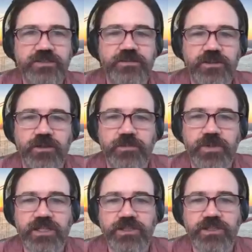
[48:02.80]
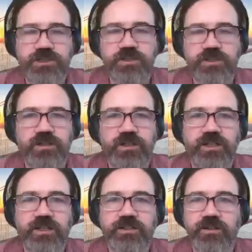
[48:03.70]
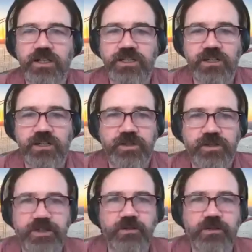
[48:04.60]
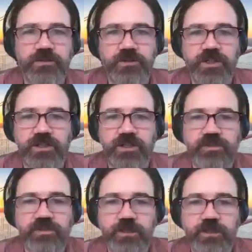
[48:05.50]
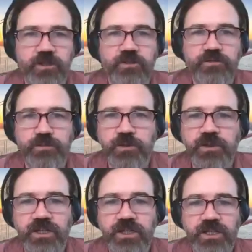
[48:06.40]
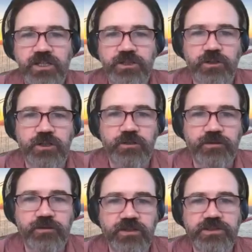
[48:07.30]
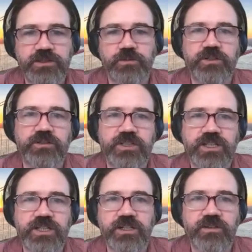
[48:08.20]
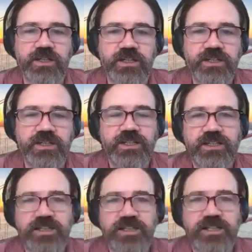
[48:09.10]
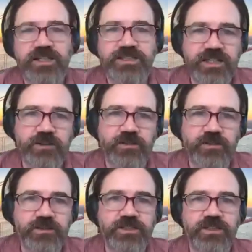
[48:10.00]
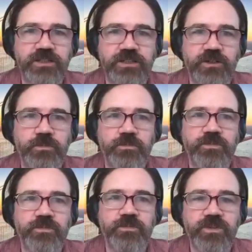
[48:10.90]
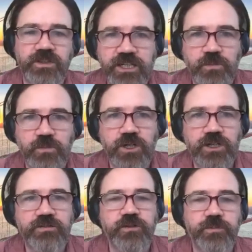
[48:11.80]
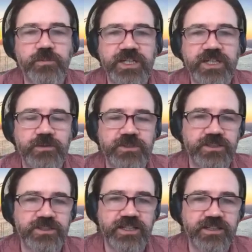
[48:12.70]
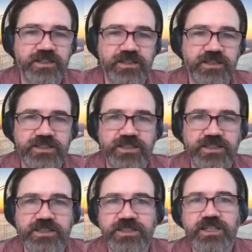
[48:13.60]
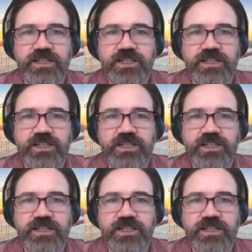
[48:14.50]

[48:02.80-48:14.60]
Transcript: making sure that identifiers are also kind of like resolvable URLs, that we use a kind of like a standard data model for being able to say that this is